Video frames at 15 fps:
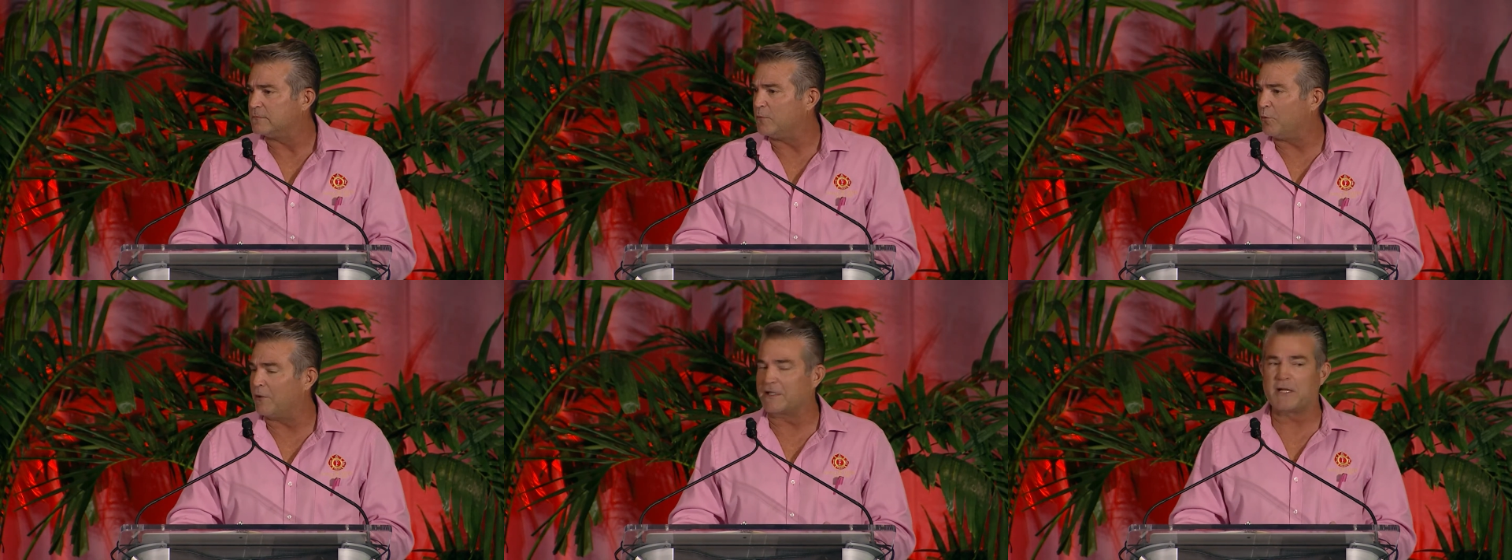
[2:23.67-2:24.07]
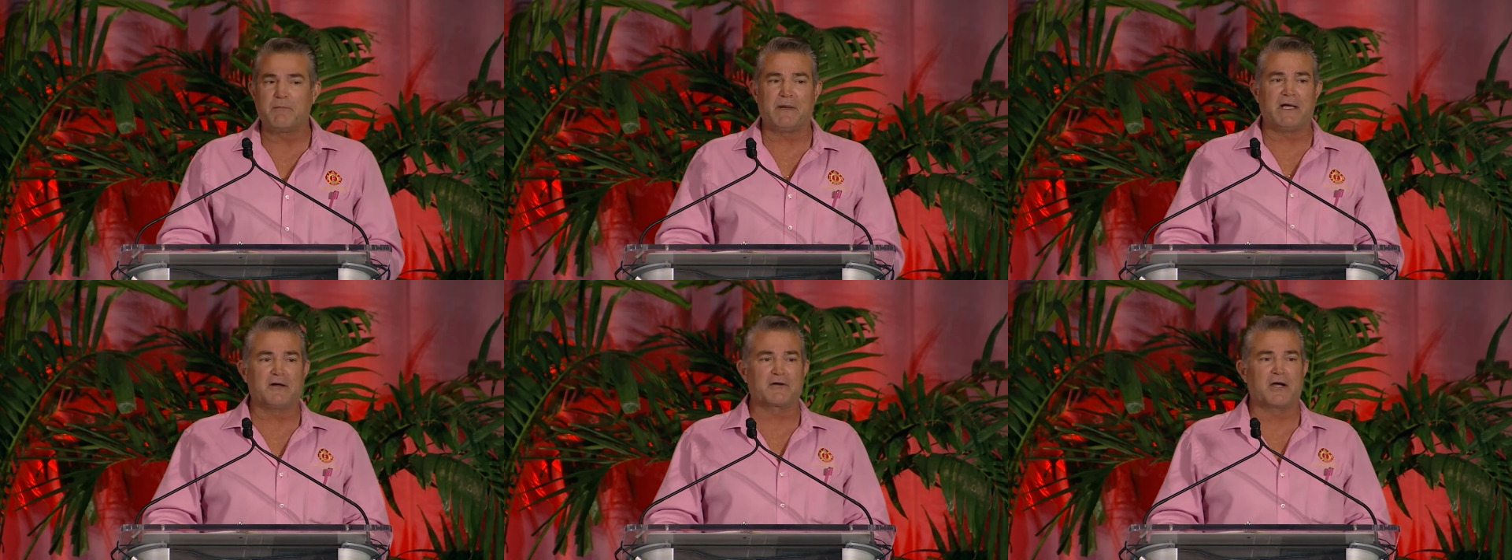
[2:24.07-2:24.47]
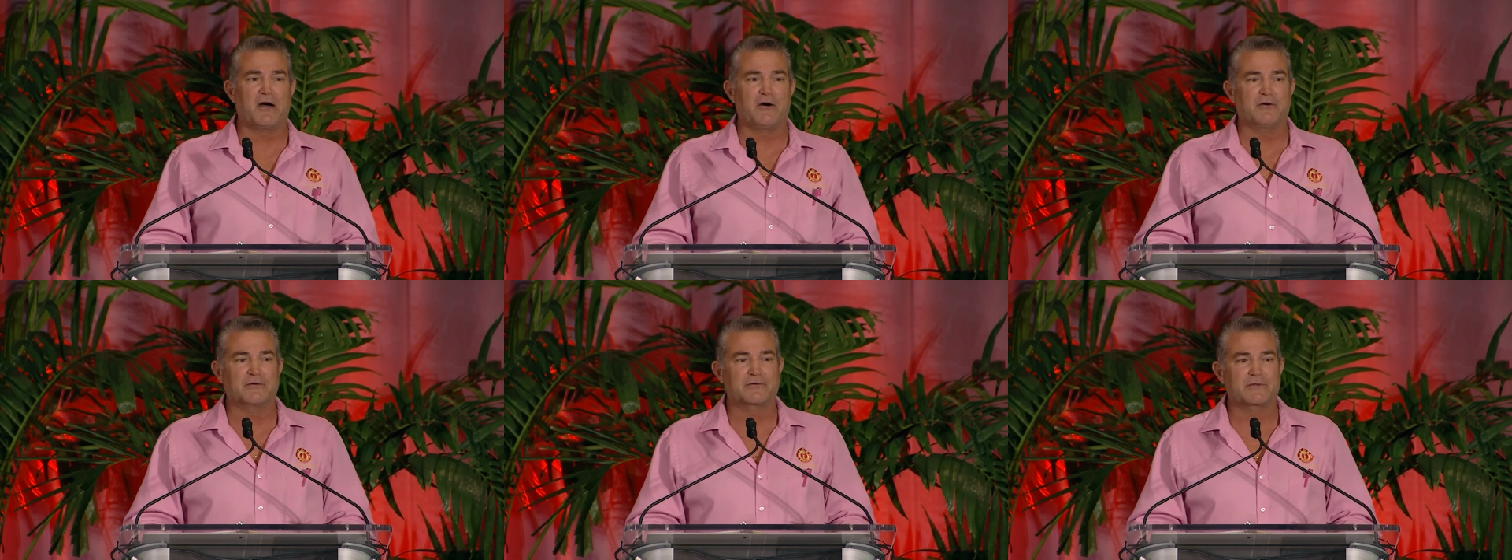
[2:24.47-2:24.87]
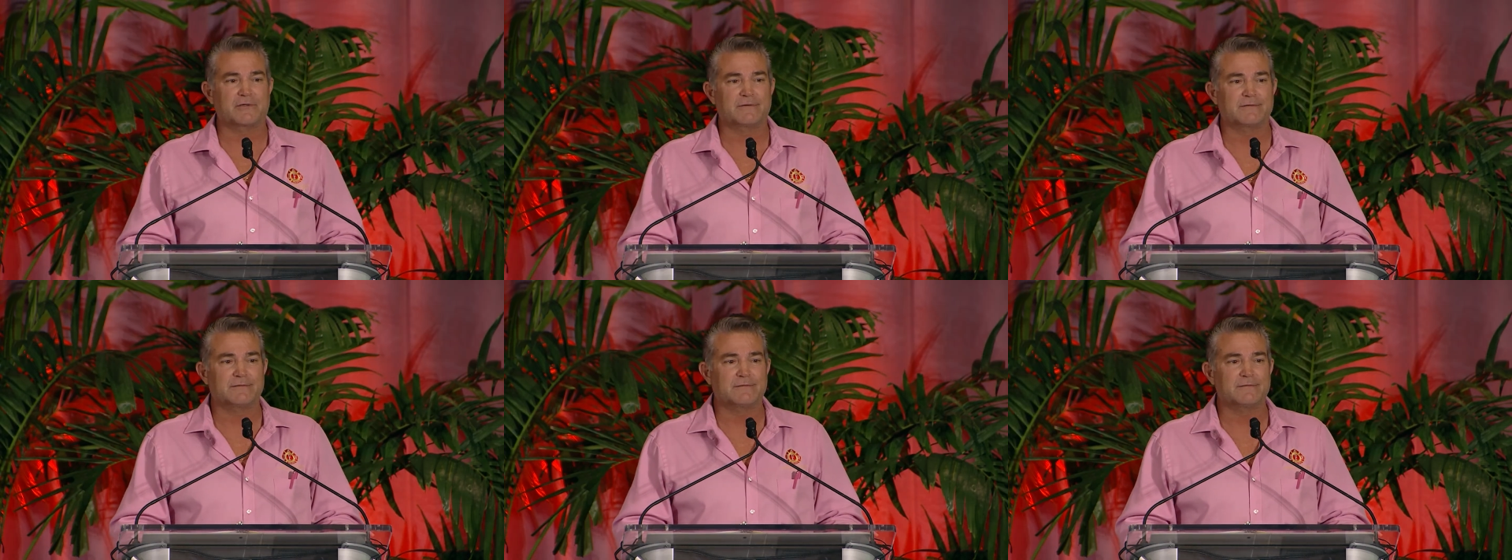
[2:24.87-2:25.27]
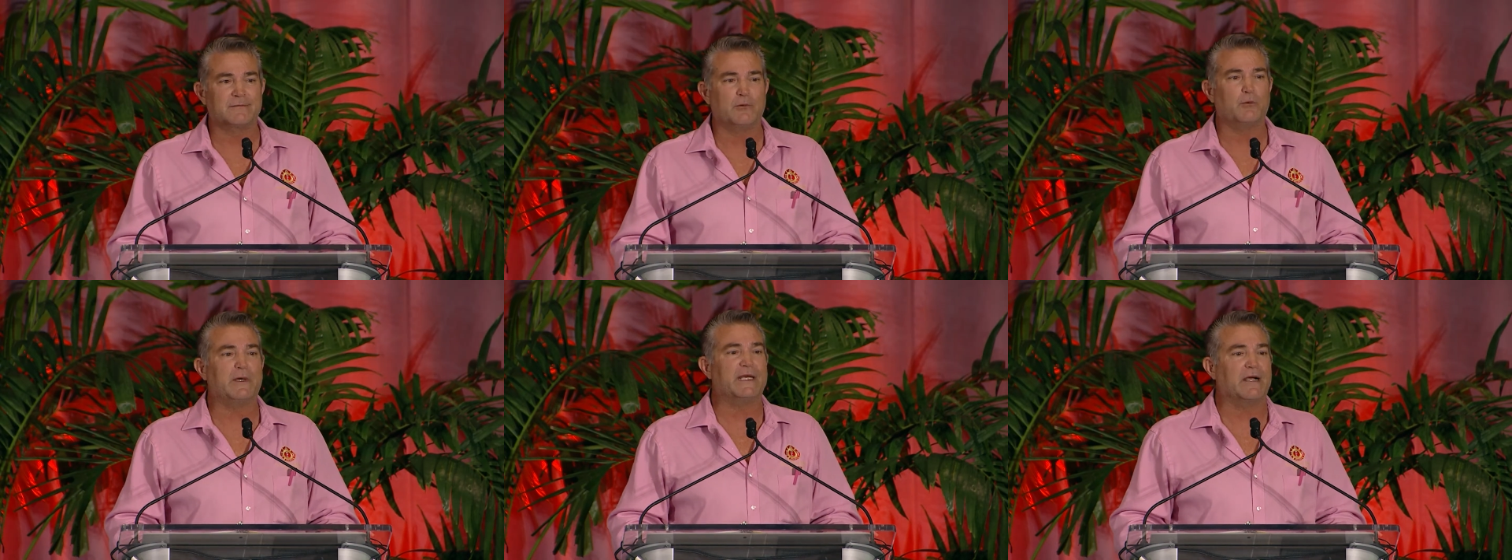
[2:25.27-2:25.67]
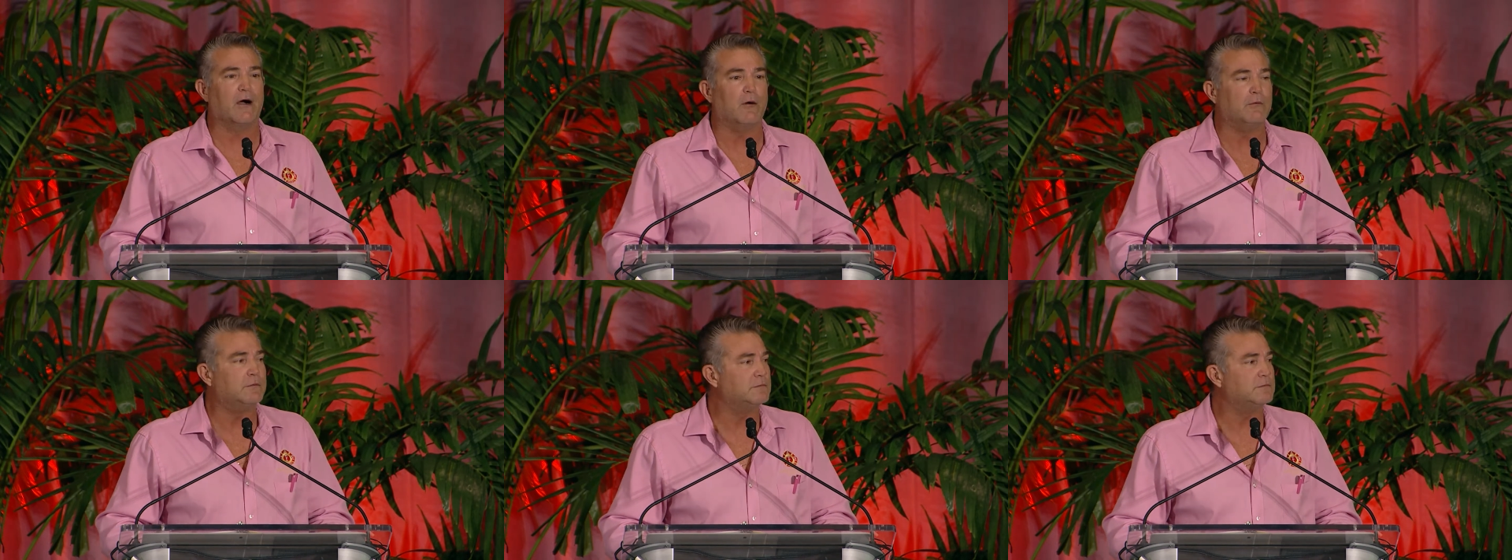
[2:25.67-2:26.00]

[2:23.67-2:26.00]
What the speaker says: When the bell goes, we go.